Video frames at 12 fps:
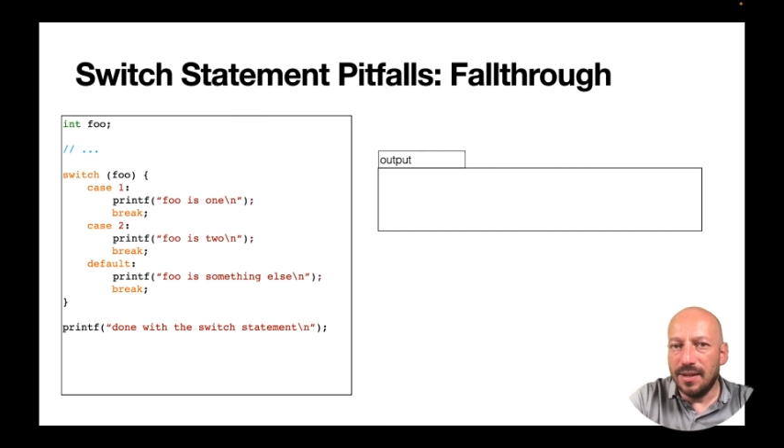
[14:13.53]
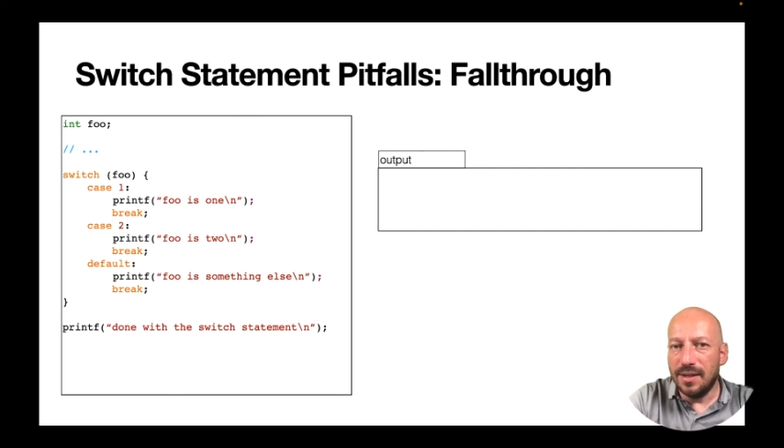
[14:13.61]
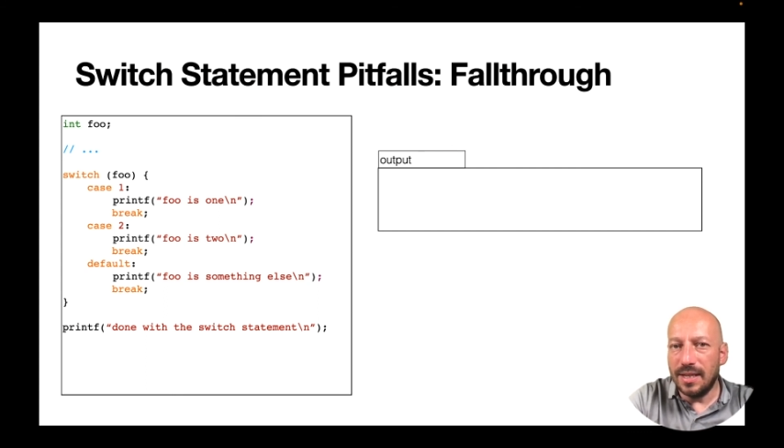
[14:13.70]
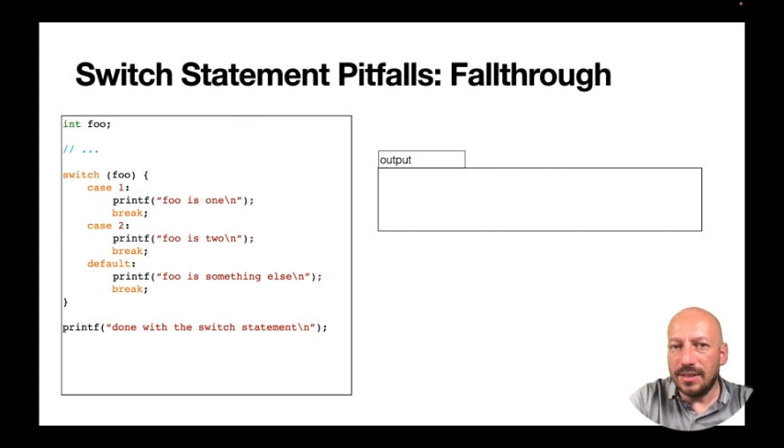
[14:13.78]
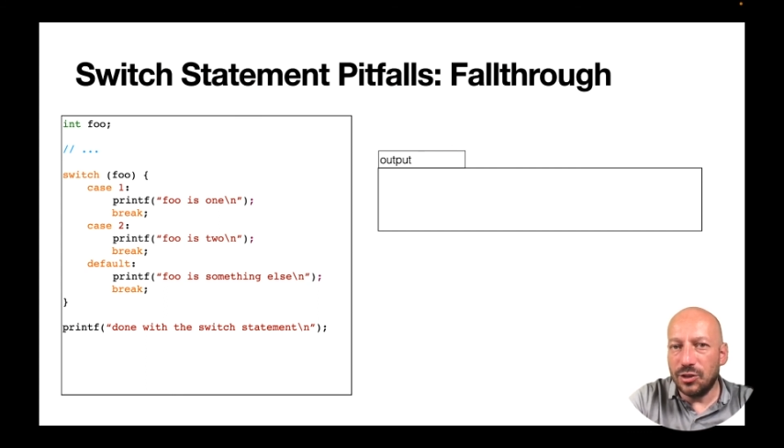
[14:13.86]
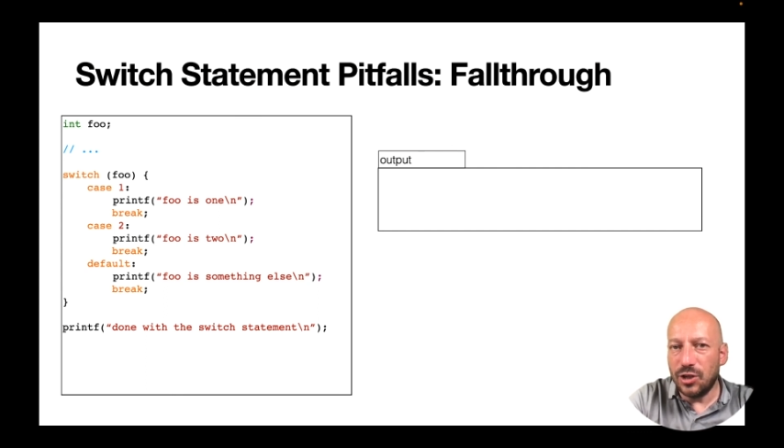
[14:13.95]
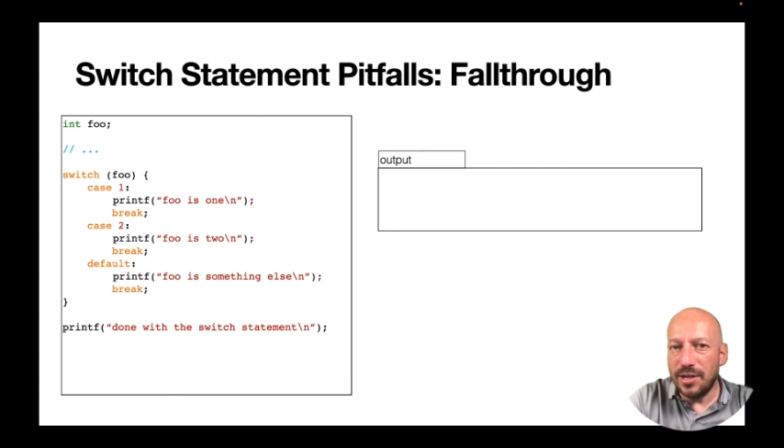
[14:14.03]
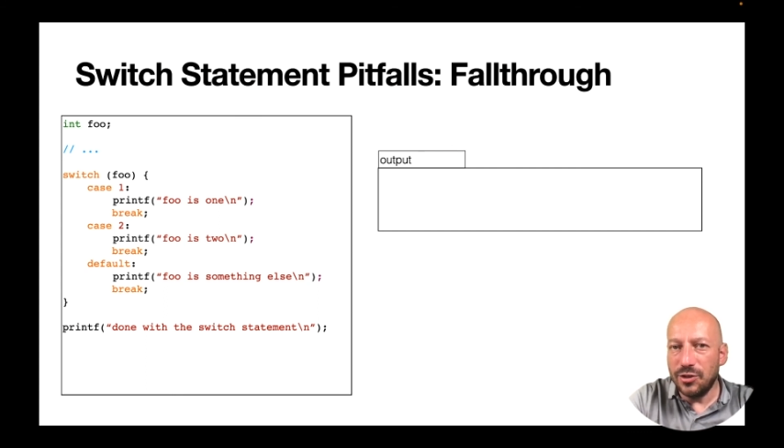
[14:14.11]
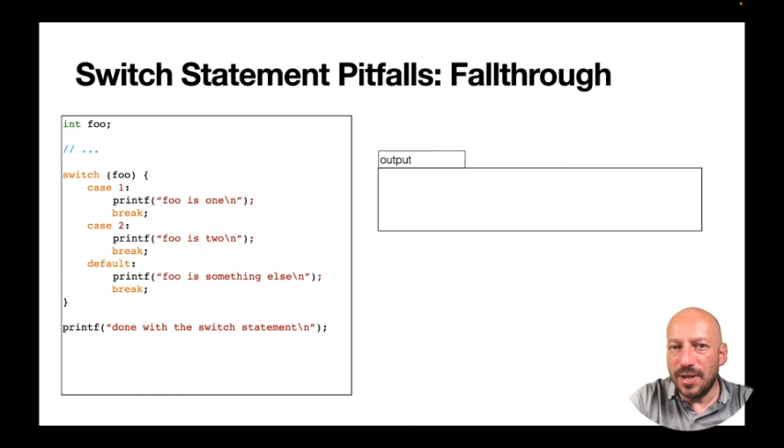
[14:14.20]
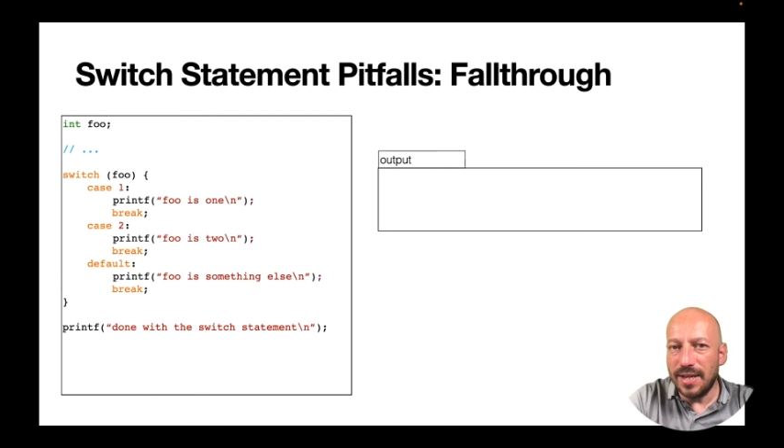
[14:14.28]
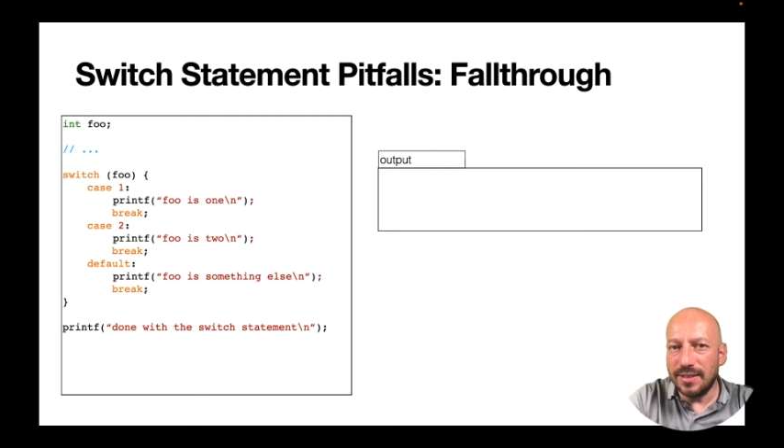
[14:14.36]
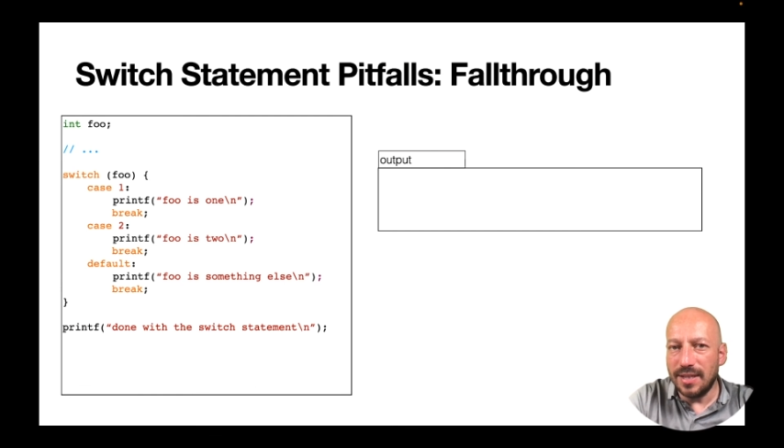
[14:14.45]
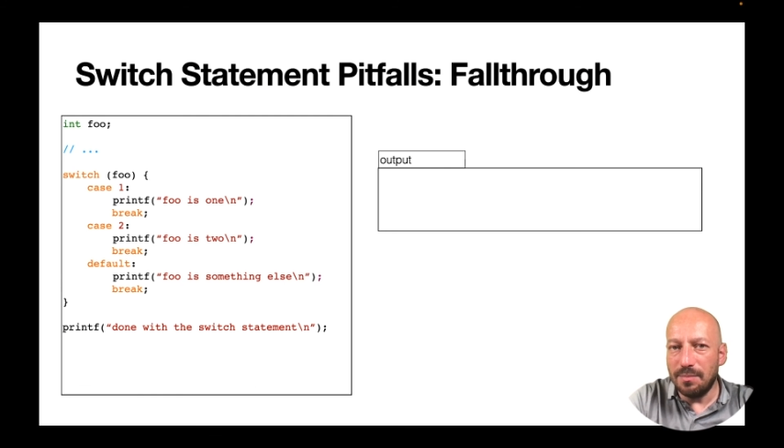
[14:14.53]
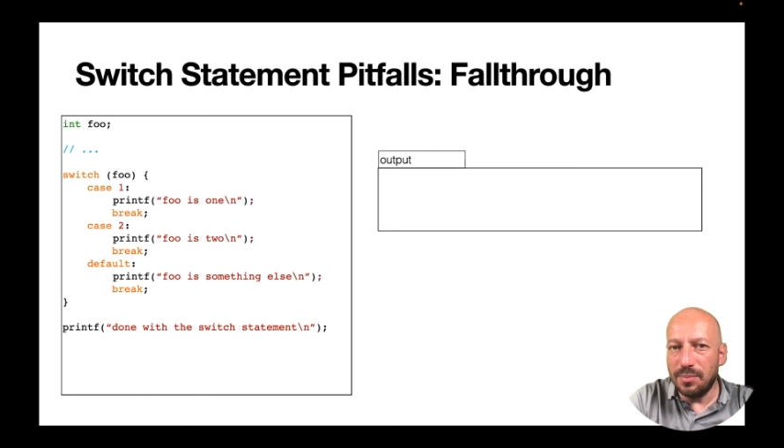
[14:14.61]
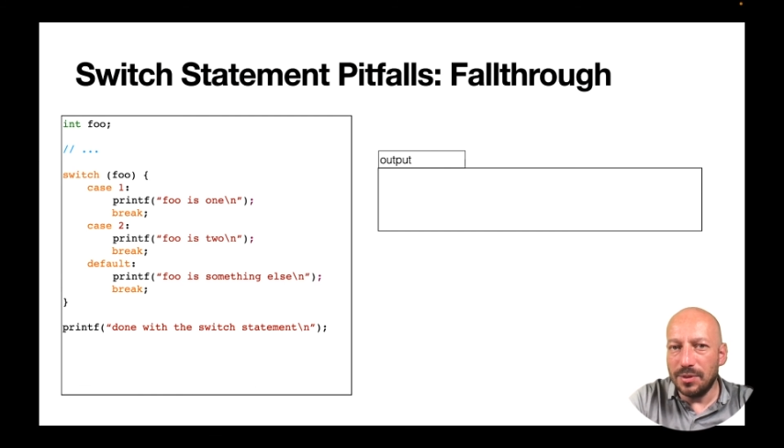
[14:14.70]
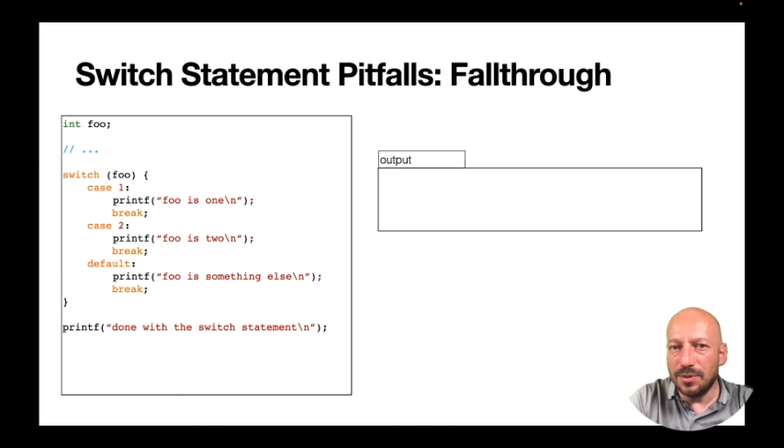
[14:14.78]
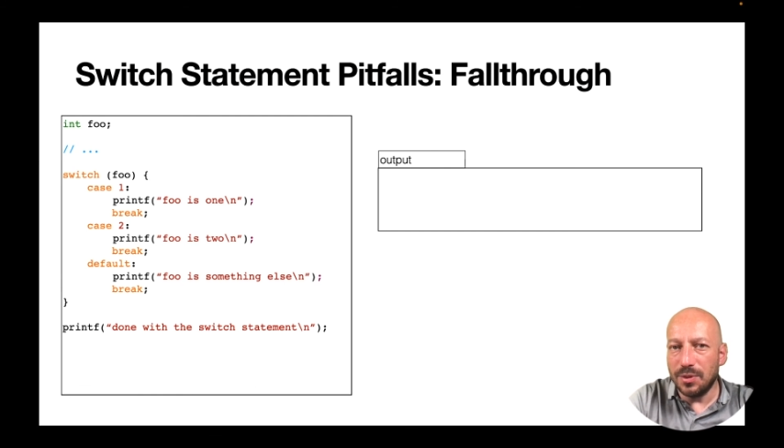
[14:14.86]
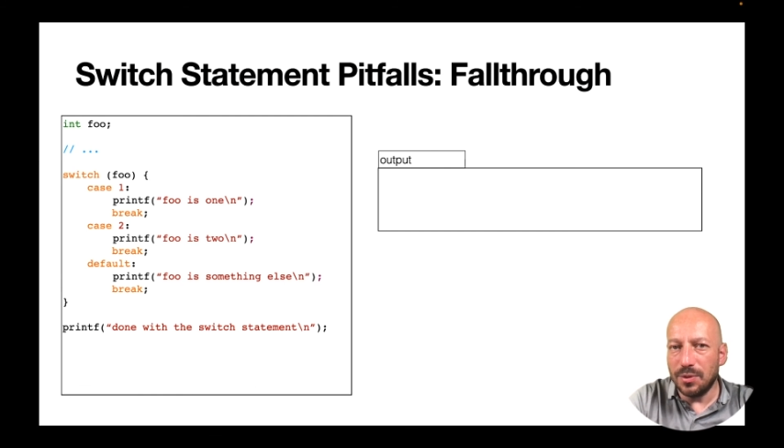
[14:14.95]
Let's change the
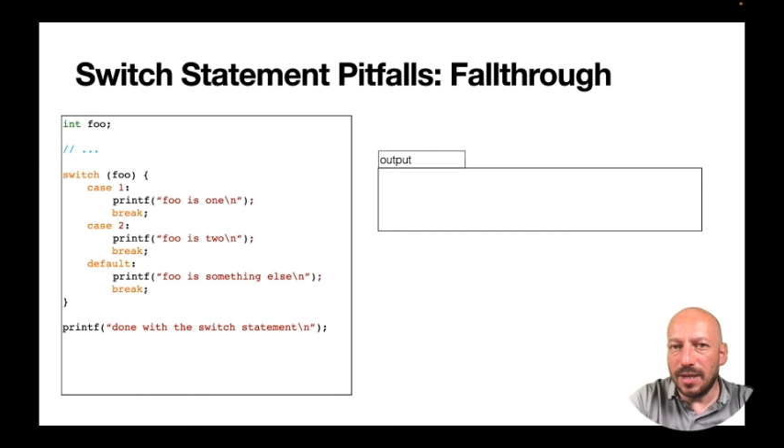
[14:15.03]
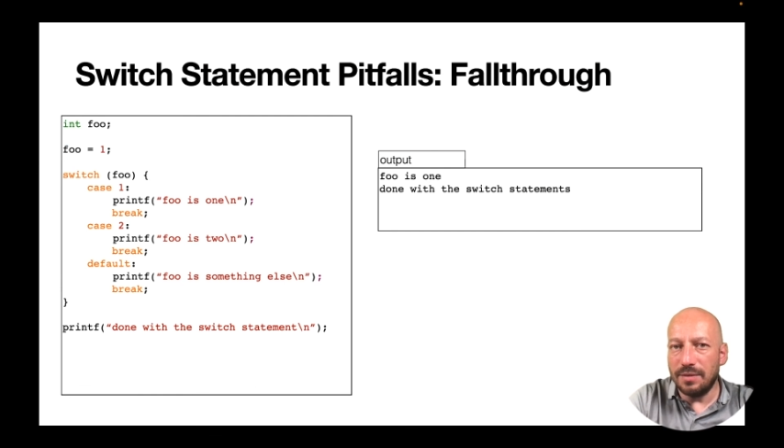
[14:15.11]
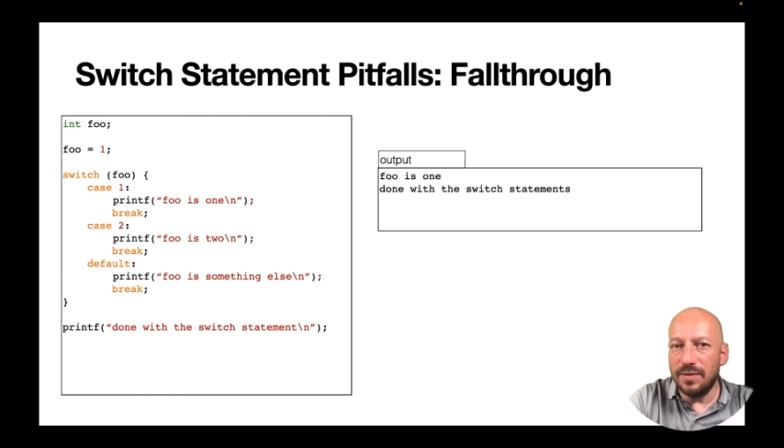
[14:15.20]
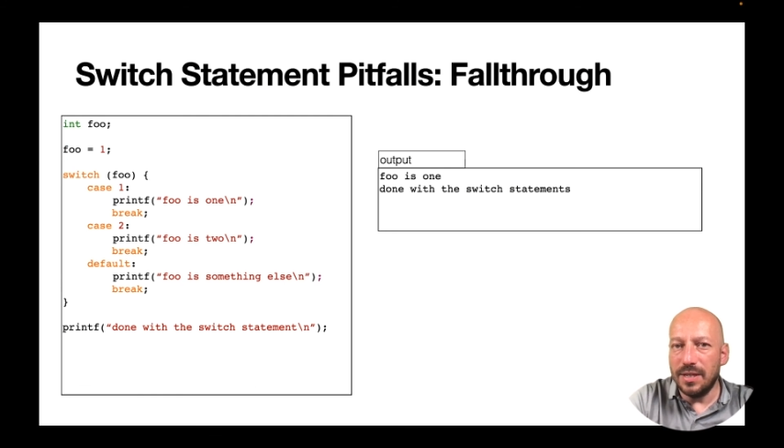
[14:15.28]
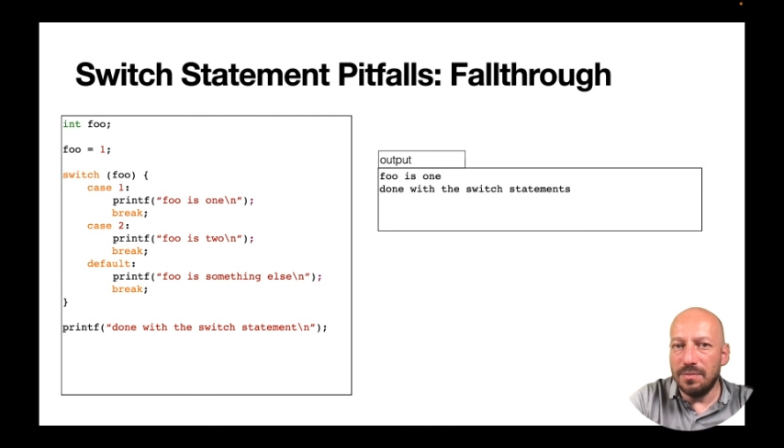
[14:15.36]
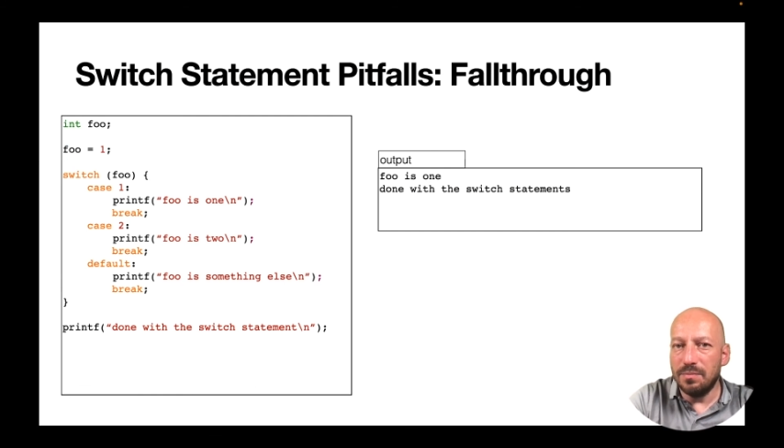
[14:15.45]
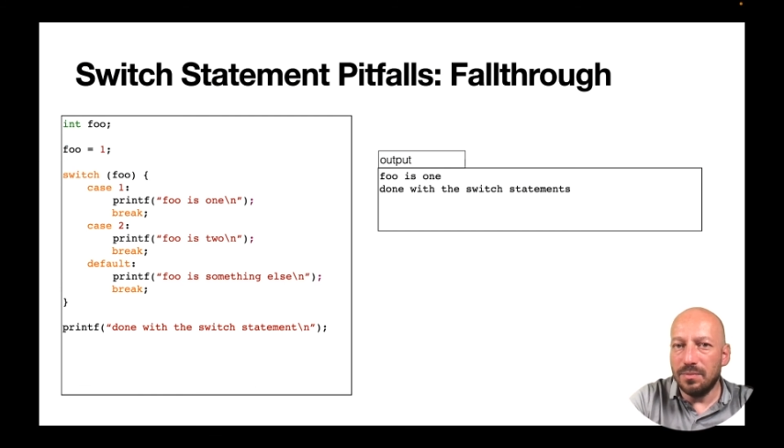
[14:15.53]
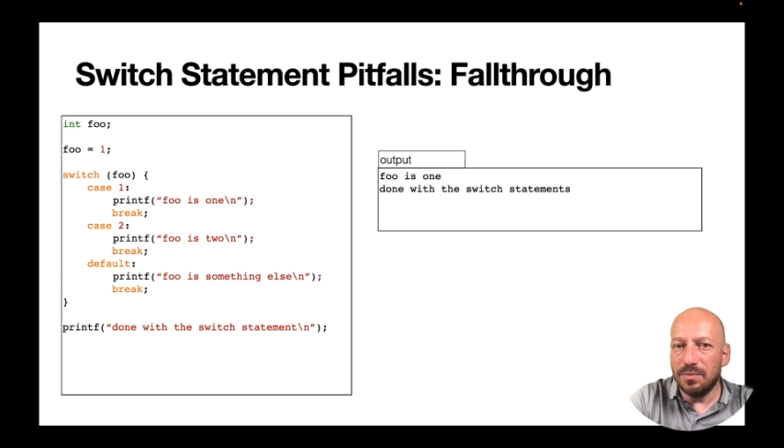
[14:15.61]
example so that we